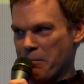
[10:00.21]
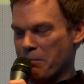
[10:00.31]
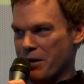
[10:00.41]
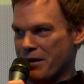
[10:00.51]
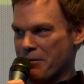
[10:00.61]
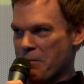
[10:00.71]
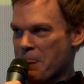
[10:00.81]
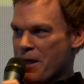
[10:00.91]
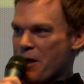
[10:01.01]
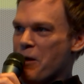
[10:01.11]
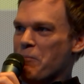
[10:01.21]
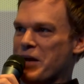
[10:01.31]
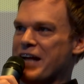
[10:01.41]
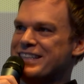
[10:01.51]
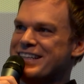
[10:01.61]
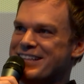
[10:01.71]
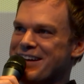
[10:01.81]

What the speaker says: but I did